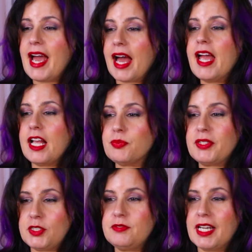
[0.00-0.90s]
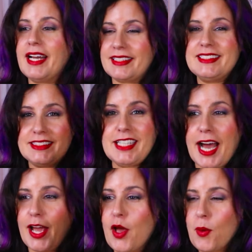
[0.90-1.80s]
Yeah, it's what you've done.
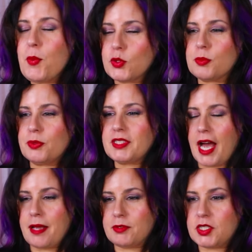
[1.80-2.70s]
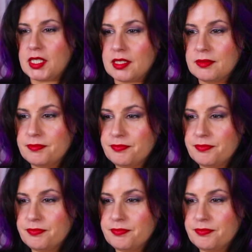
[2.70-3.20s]
Die multiple times, Jean.